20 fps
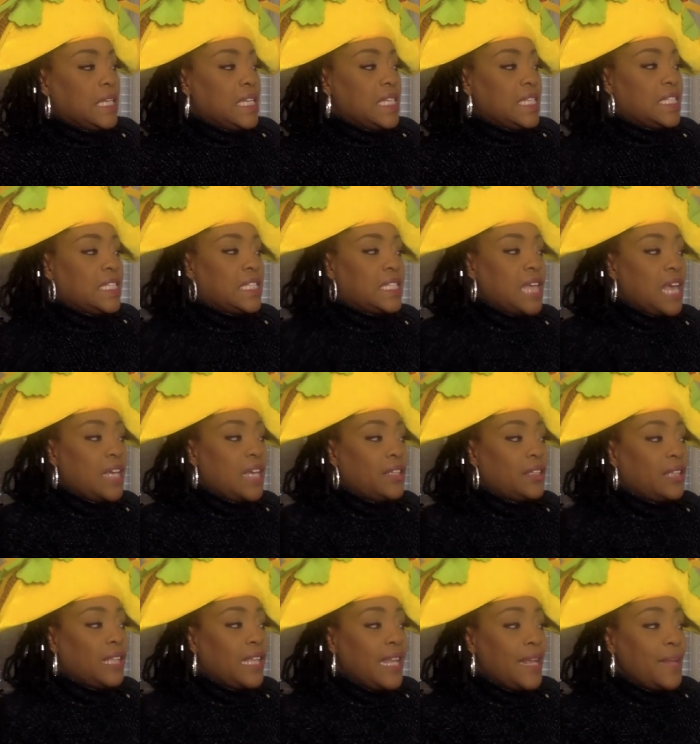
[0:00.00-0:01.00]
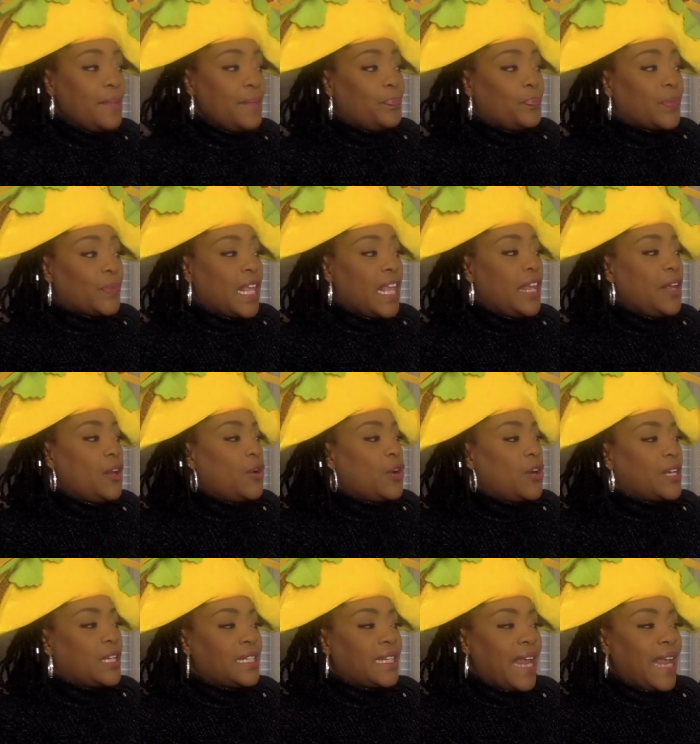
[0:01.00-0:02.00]
Suddenly, he
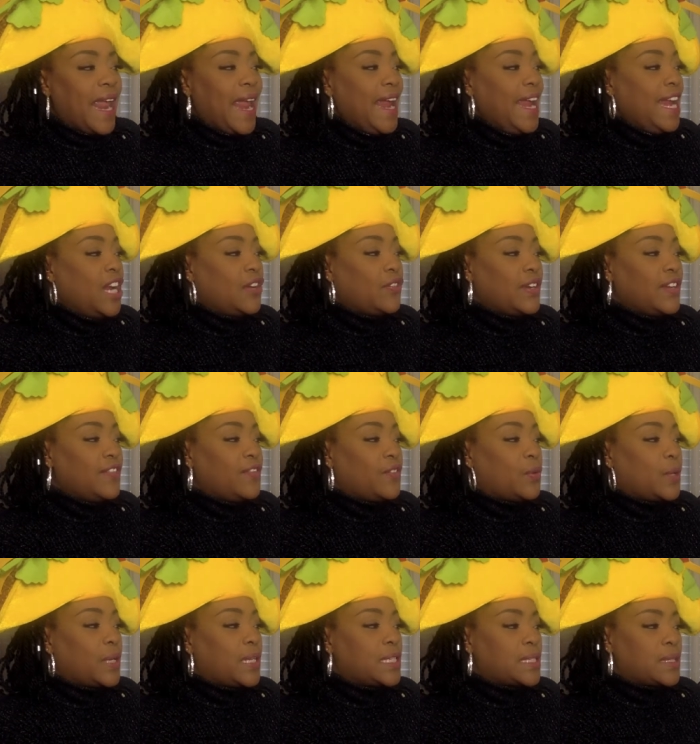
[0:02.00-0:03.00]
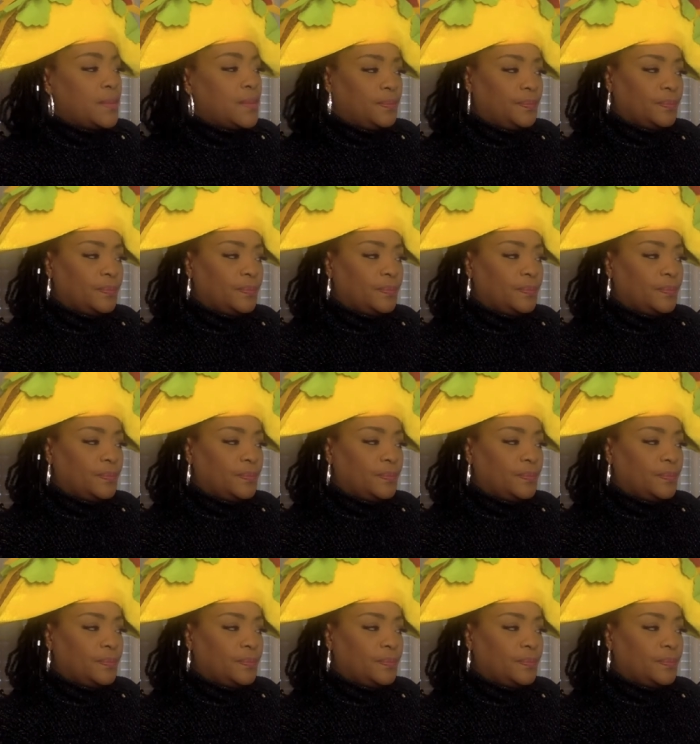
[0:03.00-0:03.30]
heard an angry voice.